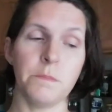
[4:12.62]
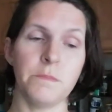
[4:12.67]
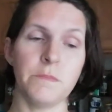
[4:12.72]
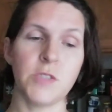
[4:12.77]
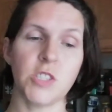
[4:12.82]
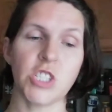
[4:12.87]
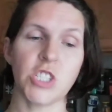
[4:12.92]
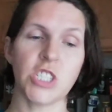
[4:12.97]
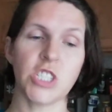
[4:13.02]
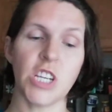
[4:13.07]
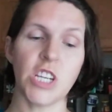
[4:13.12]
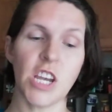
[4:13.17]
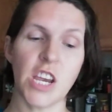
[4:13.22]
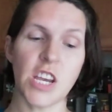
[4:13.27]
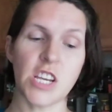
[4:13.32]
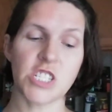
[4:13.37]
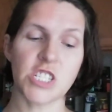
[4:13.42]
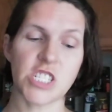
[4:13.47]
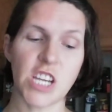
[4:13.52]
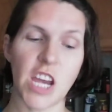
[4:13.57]

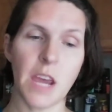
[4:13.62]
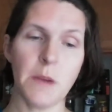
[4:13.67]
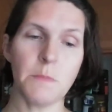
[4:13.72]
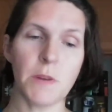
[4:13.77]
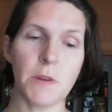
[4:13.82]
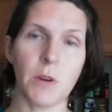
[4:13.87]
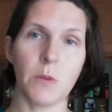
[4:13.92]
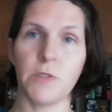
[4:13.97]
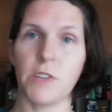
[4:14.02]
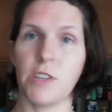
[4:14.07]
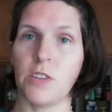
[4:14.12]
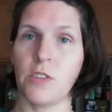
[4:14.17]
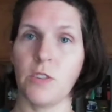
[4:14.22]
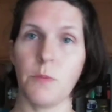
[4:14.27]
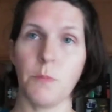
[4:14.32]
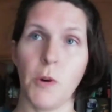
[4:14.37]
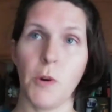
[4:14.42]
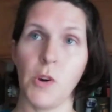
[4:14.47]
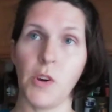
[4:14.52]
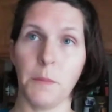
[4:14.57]
Shaman, which is a
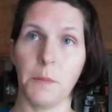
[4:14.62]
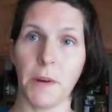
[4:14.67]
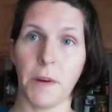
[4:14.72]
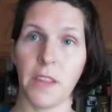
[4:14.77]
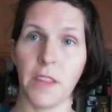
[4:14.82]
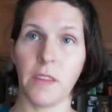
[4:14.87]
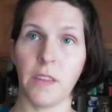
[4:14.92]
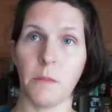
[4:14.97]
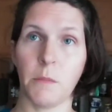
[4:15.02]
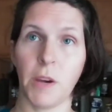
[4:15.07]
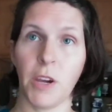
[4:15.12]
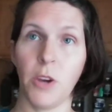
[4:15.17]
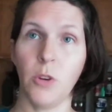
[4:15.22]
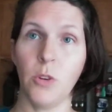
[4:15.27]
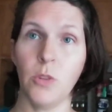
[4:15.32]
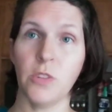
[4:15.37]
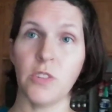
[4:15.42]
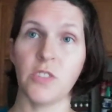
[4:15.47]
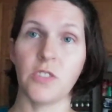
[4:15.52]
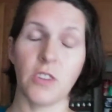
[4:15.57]
Pokemon that my
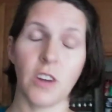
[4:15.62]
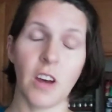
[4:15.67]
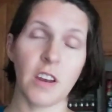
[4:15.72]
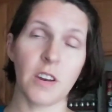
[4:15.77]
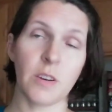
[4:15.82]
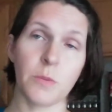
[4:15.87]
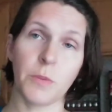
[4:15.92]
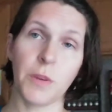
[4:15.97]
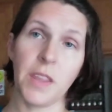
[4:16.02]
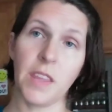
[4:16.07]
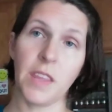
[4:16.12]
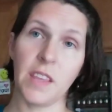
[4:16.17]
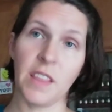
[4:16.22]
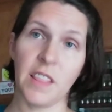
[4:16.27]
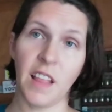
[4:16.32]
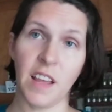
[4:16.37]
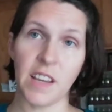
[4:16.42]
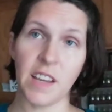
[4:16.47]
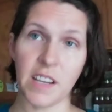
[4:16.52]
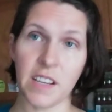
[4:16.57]
oldest daughter really
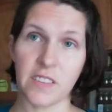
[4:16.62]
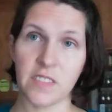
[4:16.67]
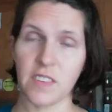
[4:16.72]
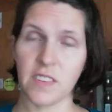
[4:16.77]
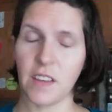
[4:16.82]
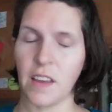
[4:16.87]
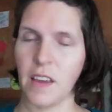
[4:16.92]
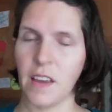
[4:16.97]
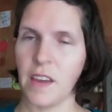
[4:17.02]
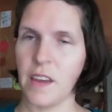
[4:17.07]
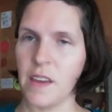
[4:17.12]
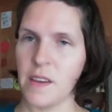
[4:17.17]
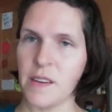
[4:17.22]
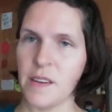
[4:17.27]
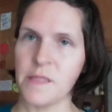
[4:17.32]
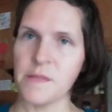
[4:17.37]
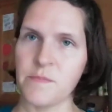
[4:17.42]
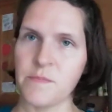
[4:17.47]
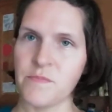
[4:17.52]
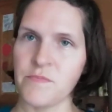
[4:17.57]
likes.
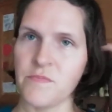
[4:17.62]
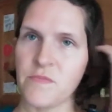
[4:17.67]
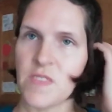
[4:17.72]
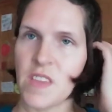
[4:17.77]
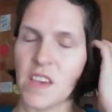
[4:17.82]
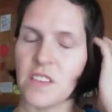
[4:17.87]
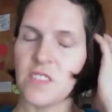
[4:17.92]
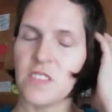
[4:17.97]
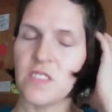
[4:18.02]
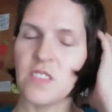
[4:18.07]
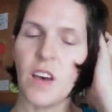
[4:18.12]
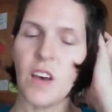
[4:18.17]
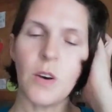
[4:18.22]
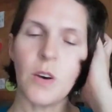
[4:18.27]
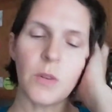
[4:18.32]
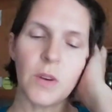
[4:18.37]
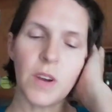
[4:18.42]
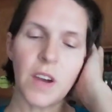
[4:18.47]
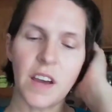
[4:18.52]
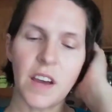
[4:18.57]

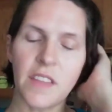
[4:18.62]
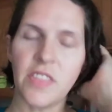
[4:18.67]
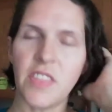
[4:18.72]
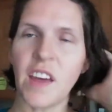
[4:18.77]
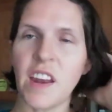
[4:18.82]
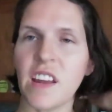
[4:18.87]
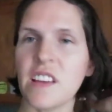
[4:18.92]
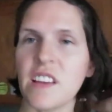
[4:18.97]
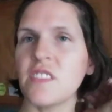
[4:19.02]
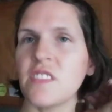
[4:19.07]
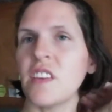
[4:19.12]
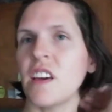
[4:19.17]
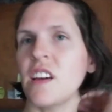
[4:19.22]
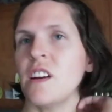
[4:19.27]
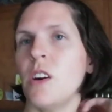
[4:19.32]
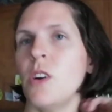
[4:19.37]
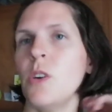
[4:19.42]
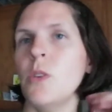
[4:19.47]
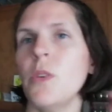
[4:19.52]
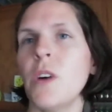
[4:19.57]
So, and then I was like,
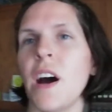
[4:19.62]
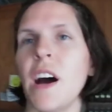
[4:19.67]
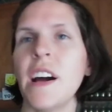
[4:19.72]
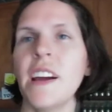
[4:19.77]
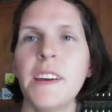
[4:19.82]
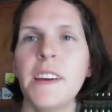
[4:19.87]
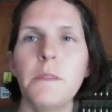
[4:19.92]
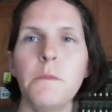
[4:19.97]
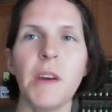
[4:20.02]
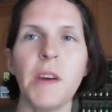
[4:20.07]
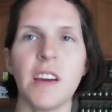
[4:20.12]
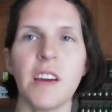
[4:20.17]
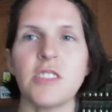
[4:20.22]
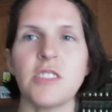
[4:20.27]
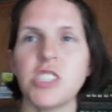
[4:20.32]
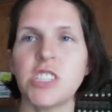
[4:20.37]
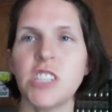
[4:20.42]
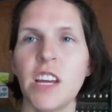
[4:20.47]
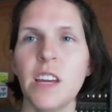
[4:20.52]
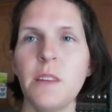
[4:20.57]
oh, I can make a
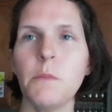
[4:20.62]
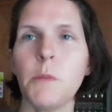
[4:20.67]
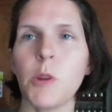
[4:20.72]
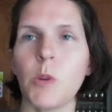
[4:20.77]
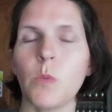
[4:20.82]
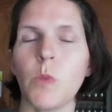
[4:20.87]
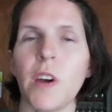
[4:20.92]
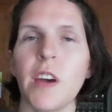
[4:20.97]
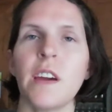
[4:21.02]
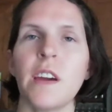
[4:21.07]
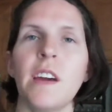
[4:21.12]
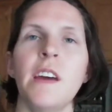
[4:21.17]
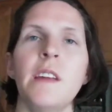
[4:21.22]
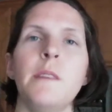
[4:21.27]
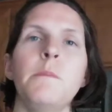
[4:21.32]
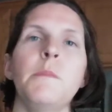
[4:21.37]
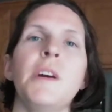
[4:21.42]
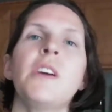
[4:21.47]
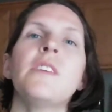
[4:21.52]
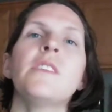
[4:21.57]
Shaman wig.
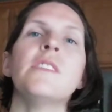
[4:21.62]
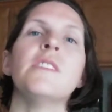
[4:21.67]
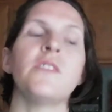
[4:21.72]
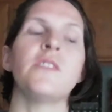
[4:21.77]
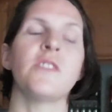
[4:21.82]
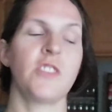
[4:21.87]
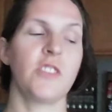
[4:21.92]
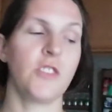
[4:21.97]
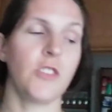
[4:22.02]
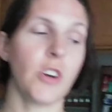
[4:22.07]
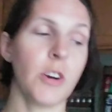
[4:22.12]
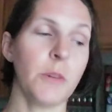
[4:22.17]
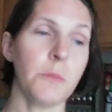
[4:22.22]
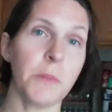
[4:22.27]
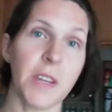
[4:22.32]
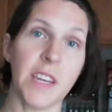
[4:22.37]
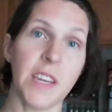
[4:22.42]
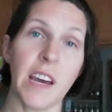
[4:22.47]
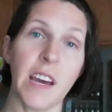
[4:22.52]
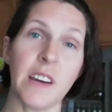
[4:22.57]
And Mary's
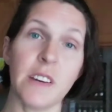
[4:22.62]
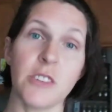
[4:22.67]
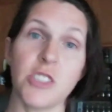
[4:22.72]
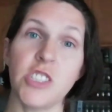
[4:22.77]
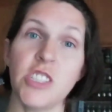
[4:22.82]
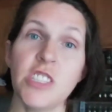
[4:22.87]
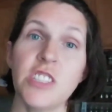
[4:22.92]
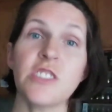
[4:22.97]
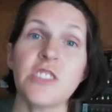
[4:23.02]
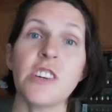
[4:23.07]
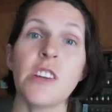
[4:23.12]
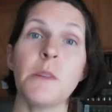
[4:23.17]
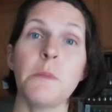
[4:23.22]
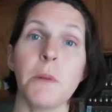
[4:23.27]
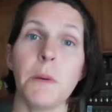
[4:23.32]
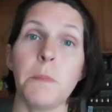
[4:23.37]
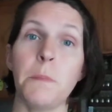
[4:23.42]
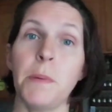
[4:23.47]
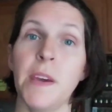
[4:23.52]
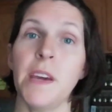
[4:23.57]
determined now she's going to
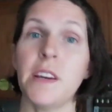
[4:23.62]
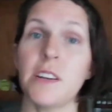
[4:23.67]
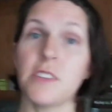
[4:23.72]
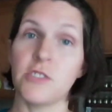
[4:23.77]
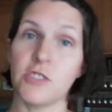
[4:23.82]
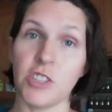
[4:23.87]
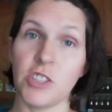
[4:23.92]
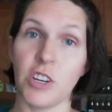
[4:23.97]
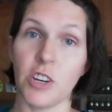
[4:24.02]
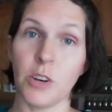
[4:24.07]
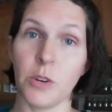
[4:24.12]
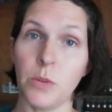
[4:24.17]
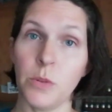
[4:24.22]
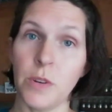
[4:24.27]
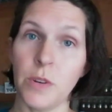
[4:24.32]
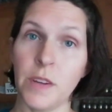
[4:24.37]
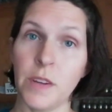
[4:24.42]
be Pikachu.